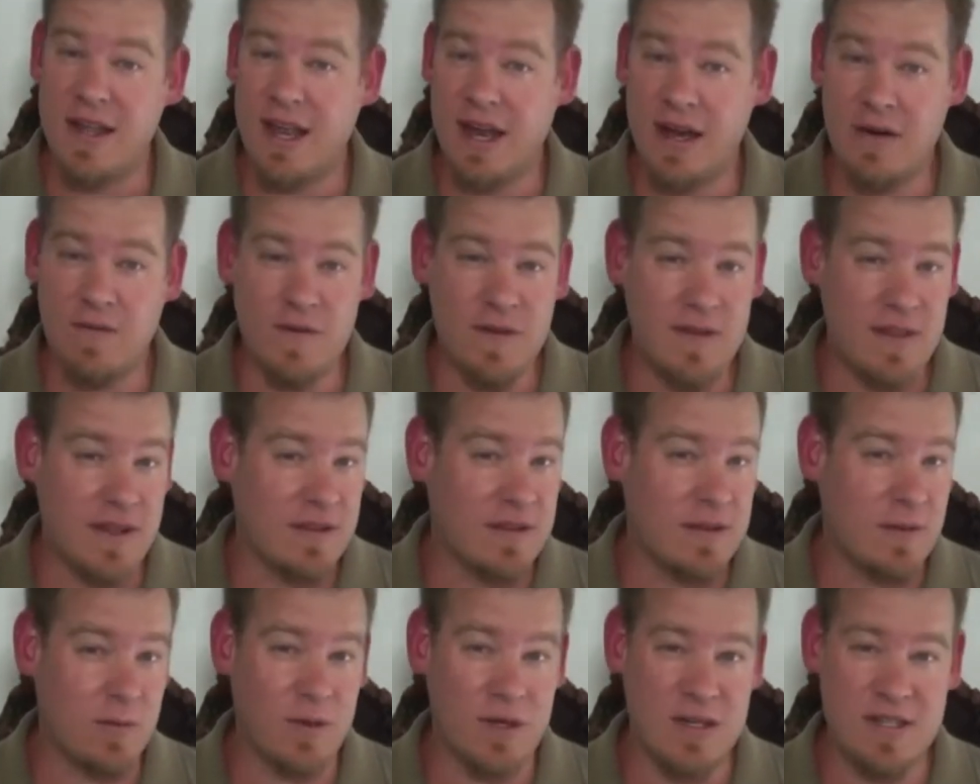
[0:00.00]
everything
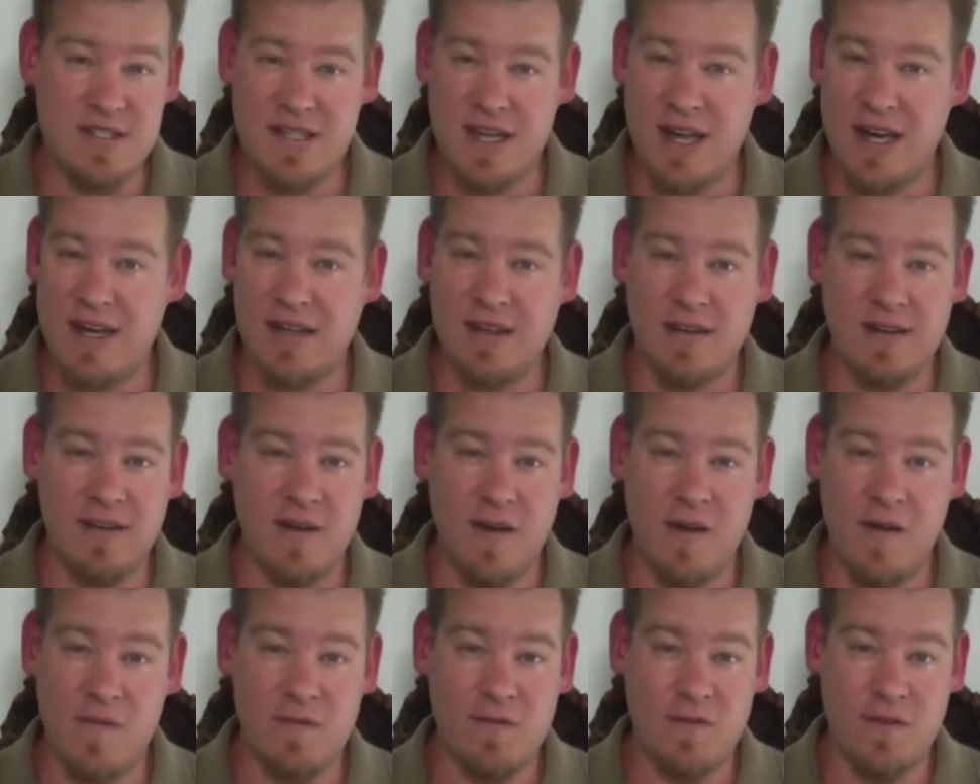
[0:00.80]
that we're designing and
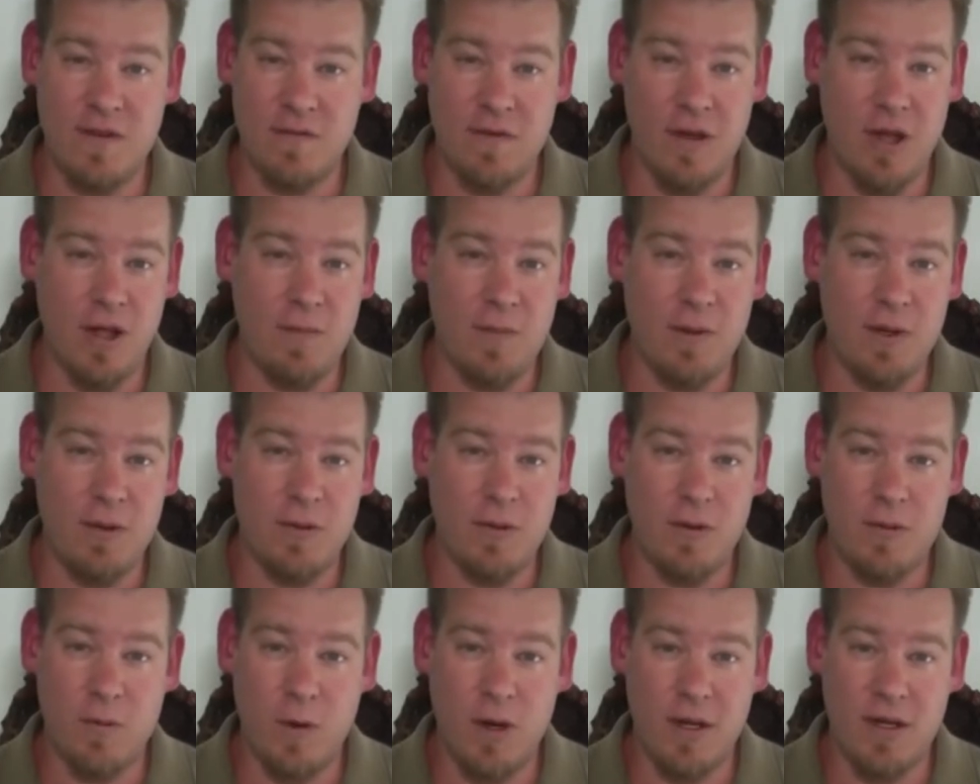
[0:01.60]
developing
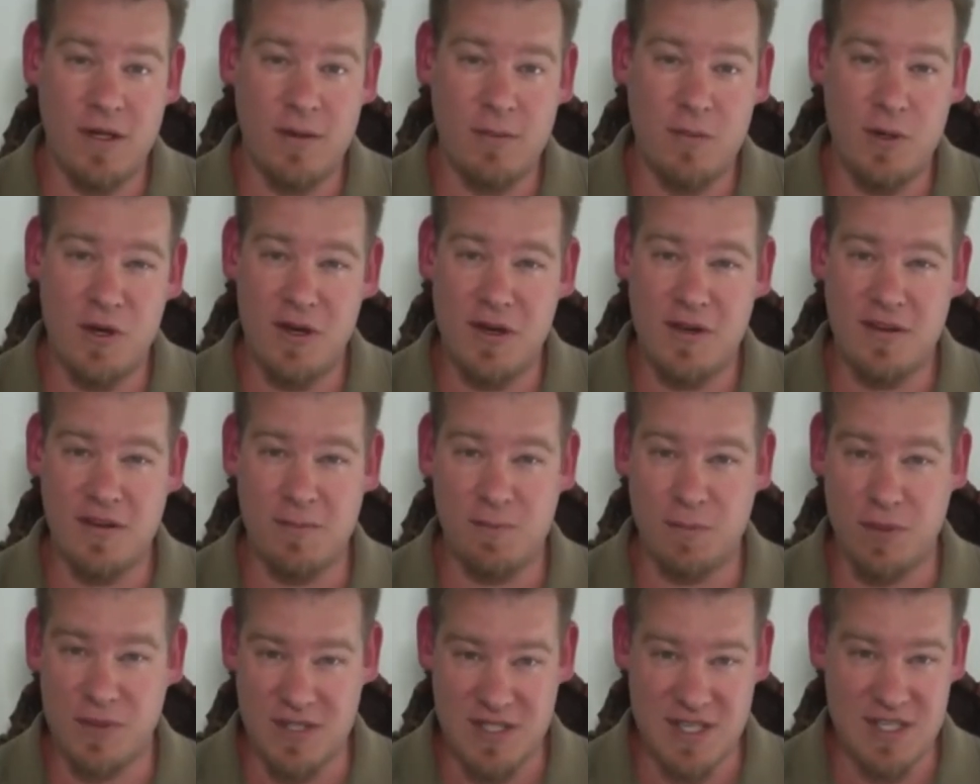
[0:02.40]
with one community, to
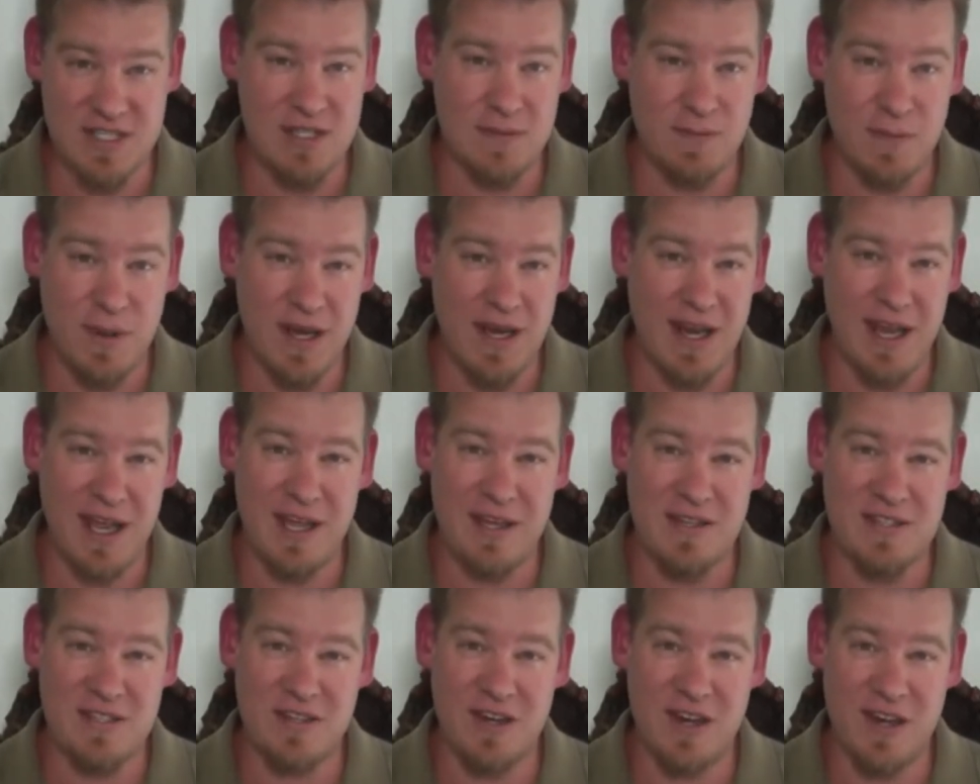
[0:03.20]
participate
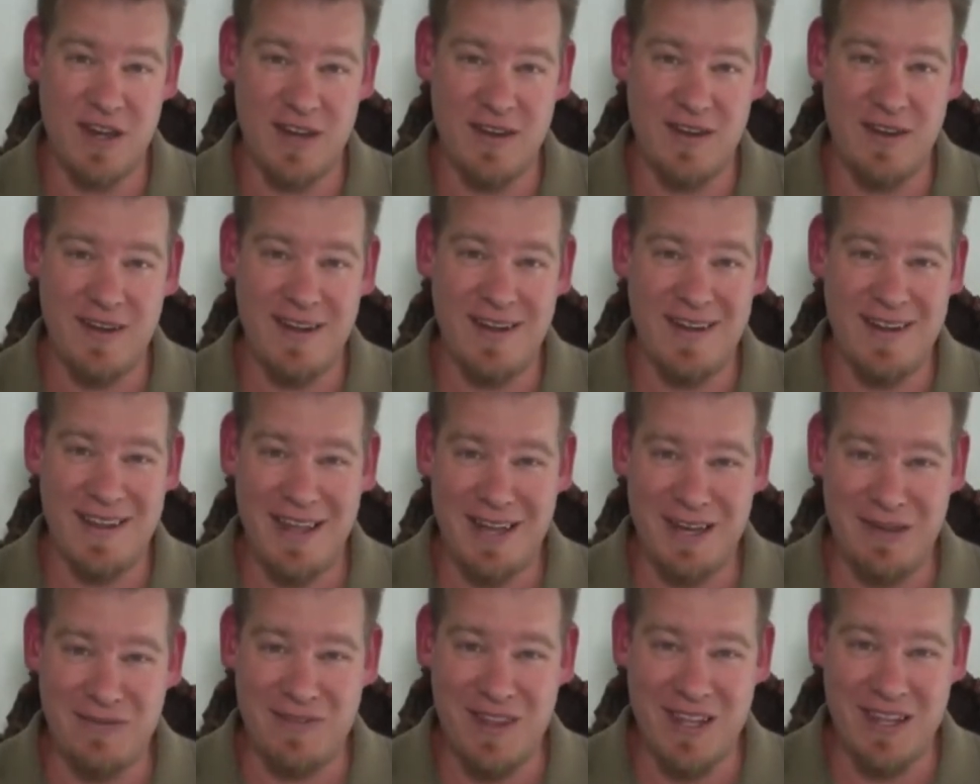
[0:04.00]
hands-on,
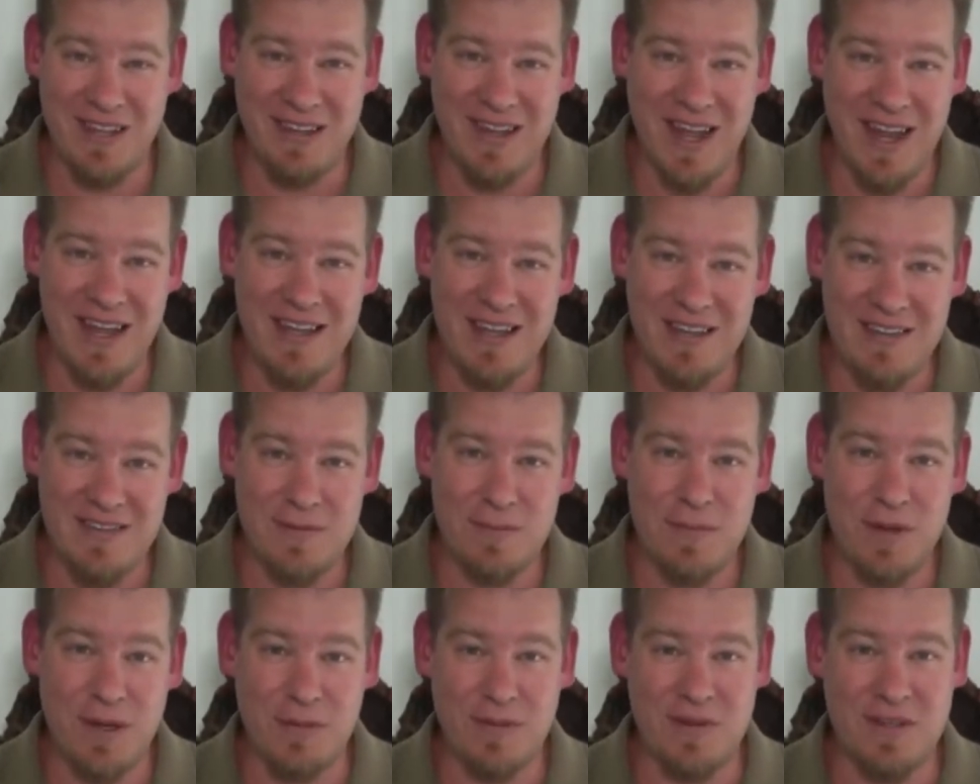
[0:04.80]
and if they like it,
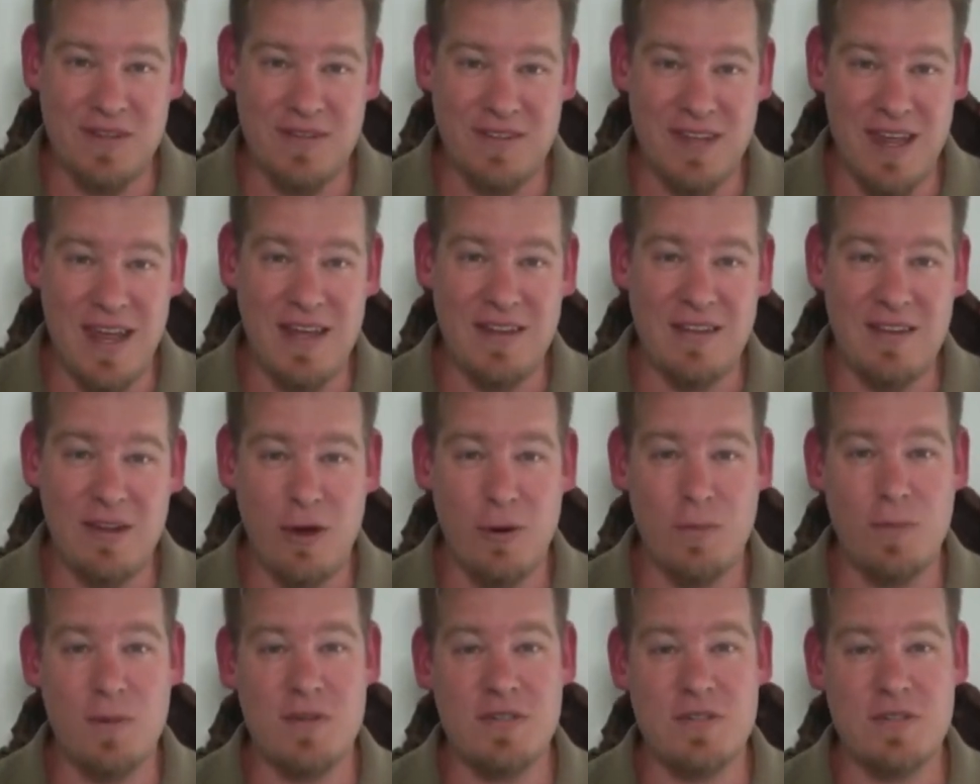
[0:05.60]
to be able to take the
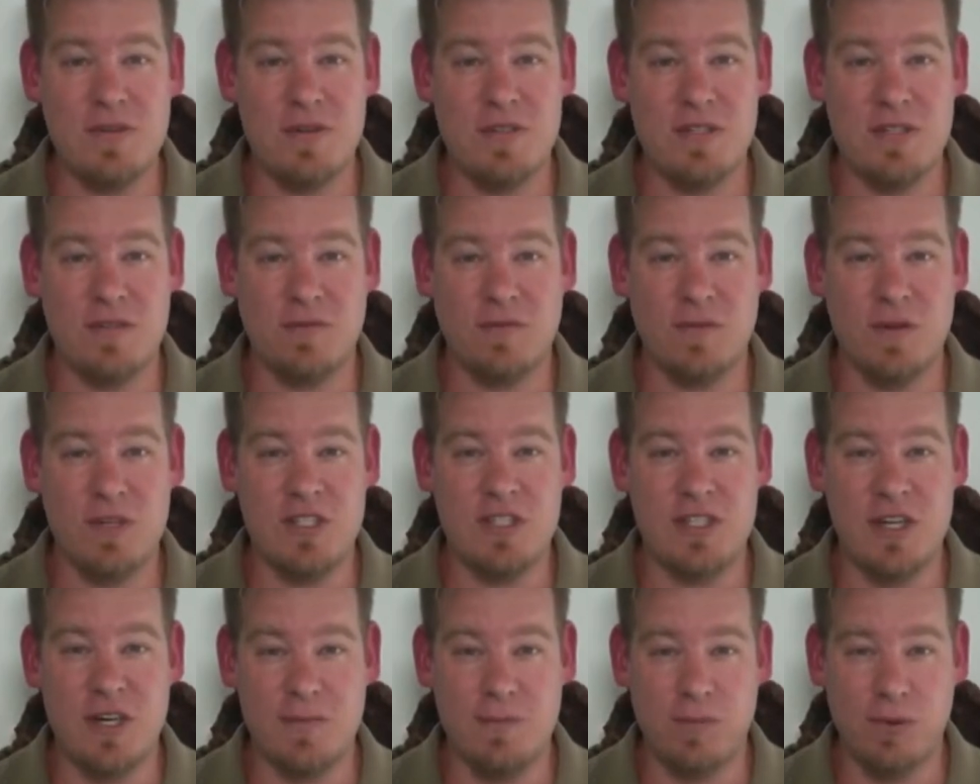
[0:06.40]
open source and free
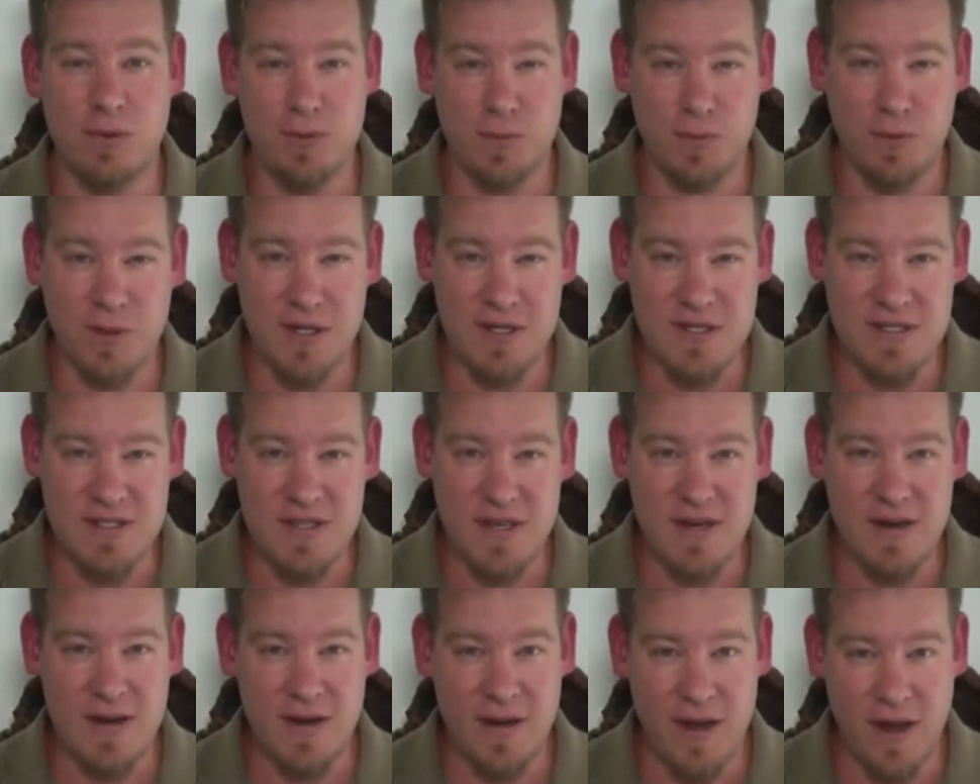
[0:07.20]
shared blueprints
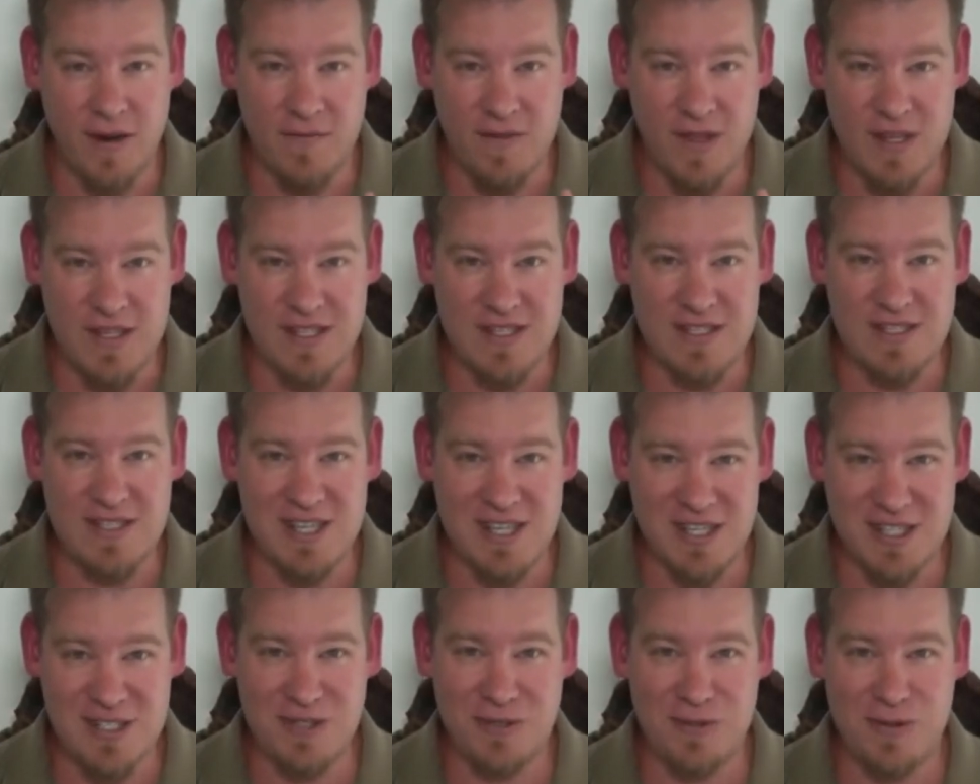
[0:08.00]
of this
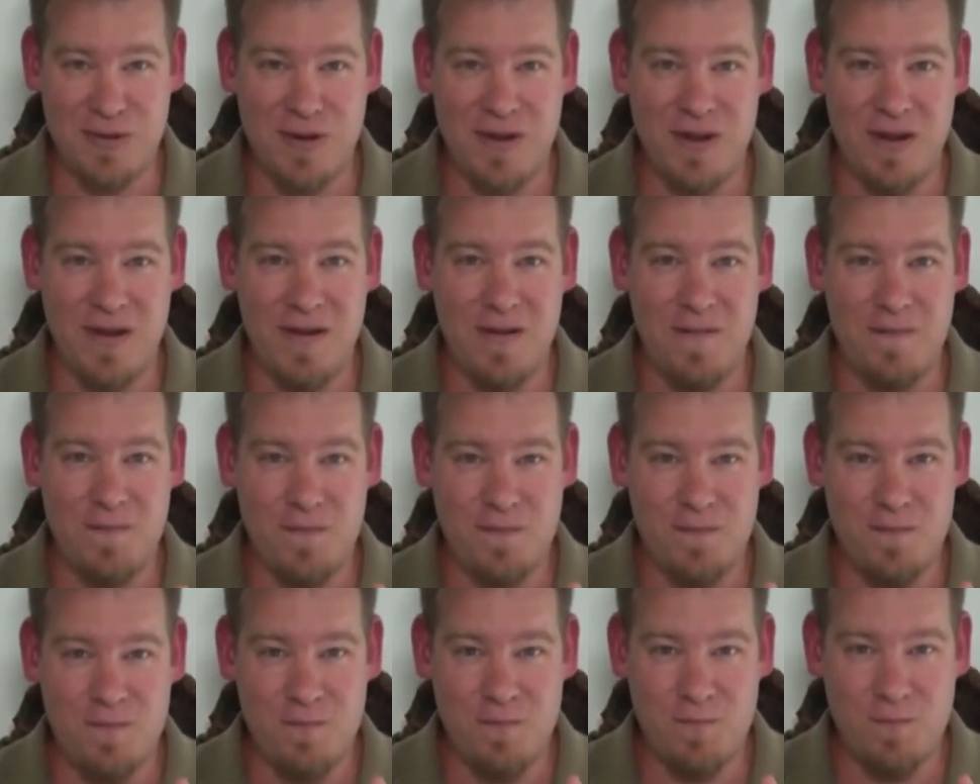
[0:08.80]
initial
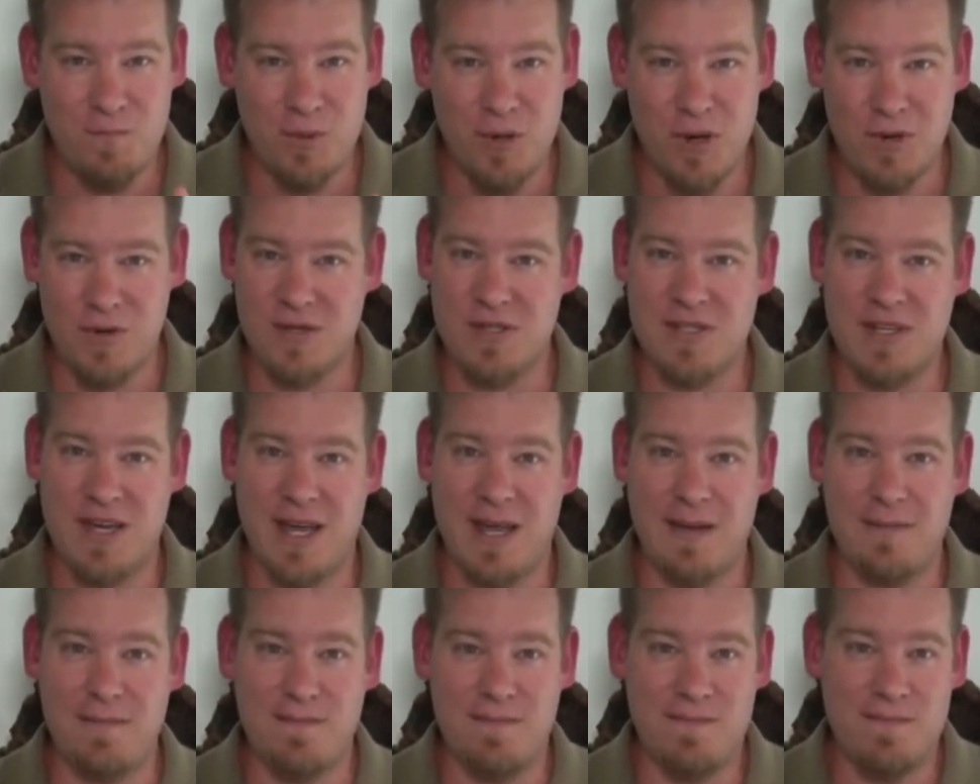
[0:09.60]

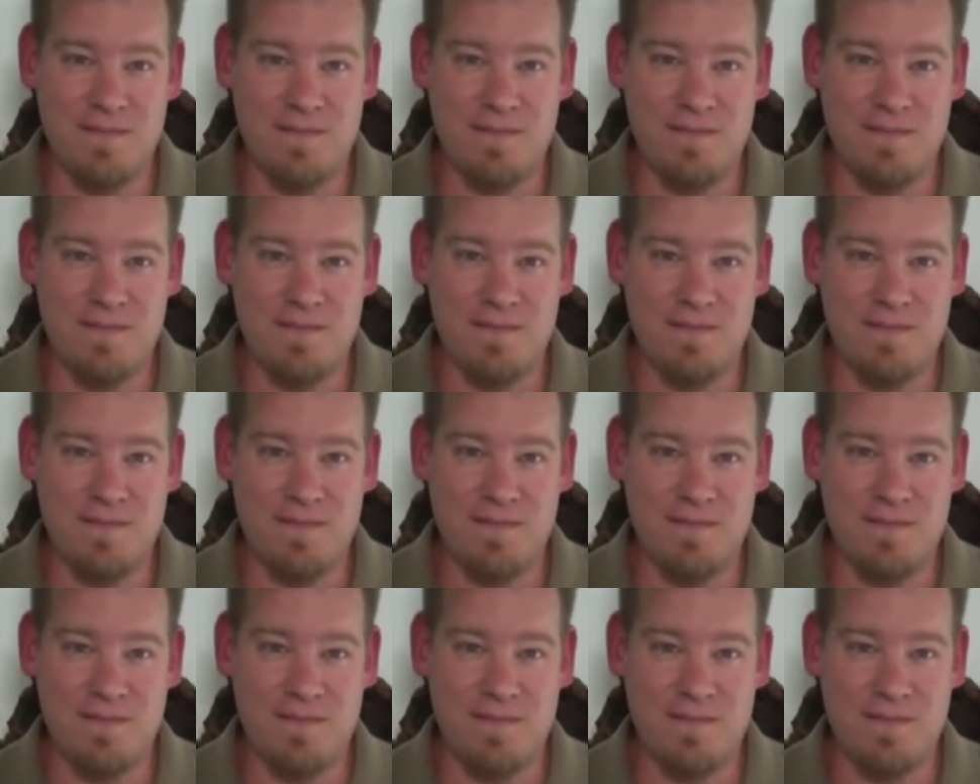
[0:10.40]
prototype,